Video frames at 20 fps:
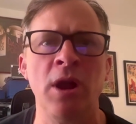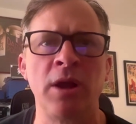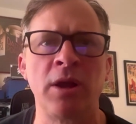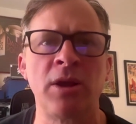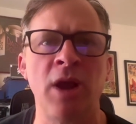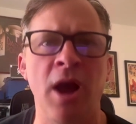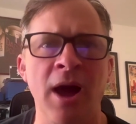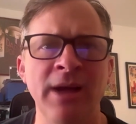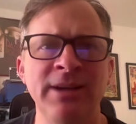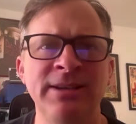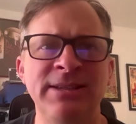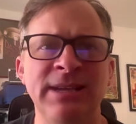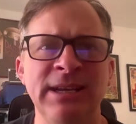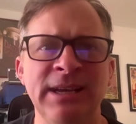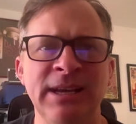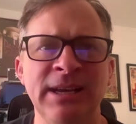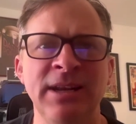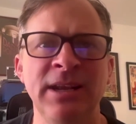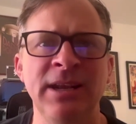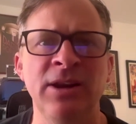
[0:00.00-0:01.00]

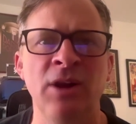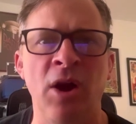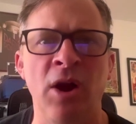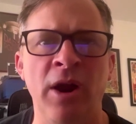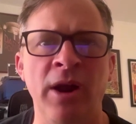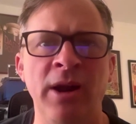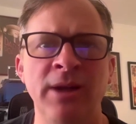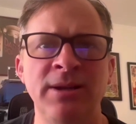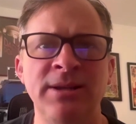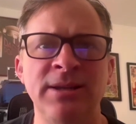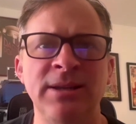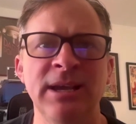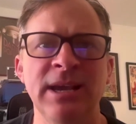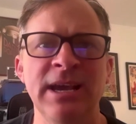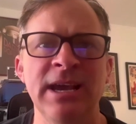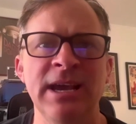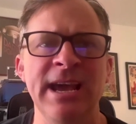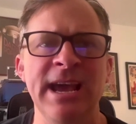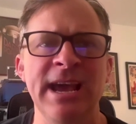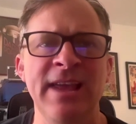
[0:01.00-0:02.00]
content and art
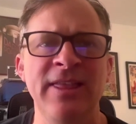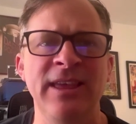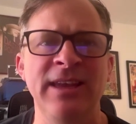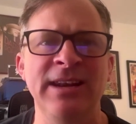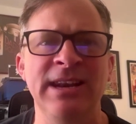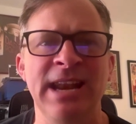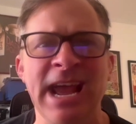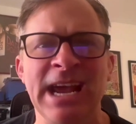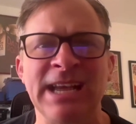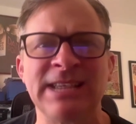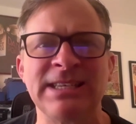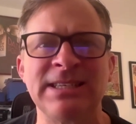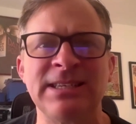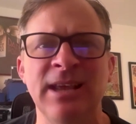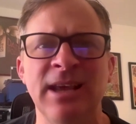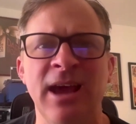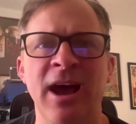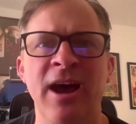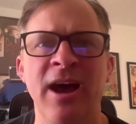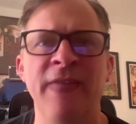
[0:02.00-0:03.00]
in the next
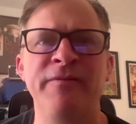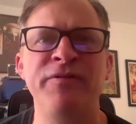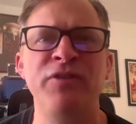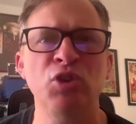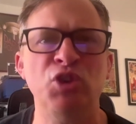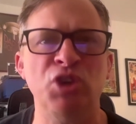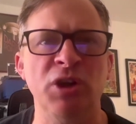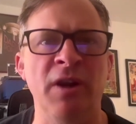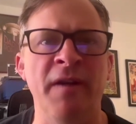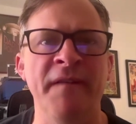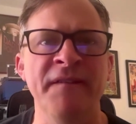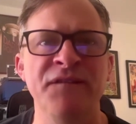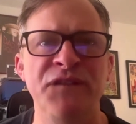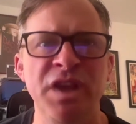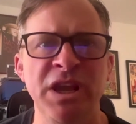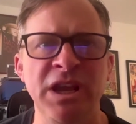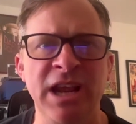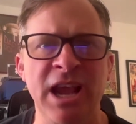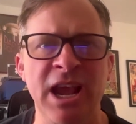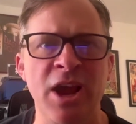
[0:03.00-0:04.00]
future
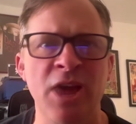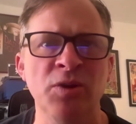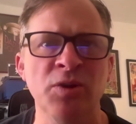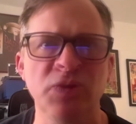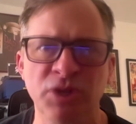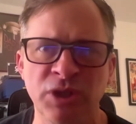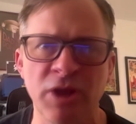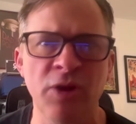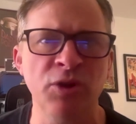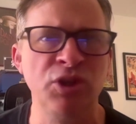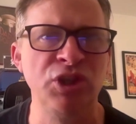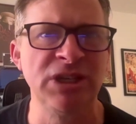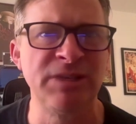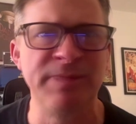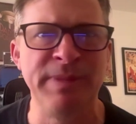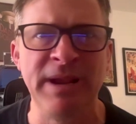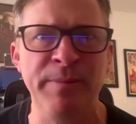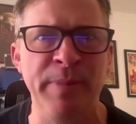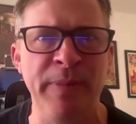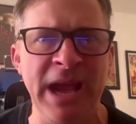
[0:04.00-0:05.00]
video. So just
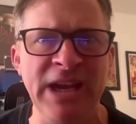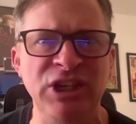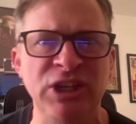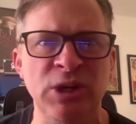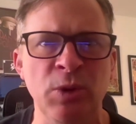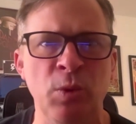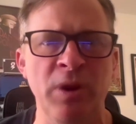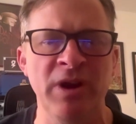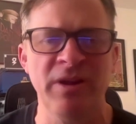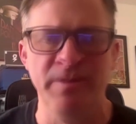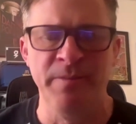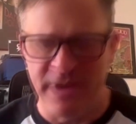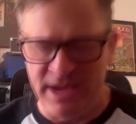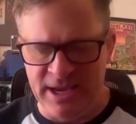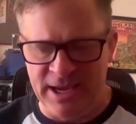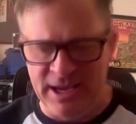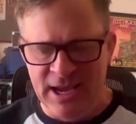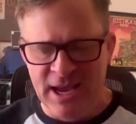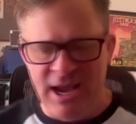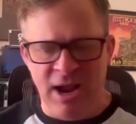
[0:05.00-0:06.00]
be patient with
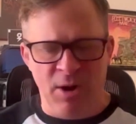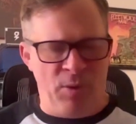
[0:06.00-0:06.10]
me.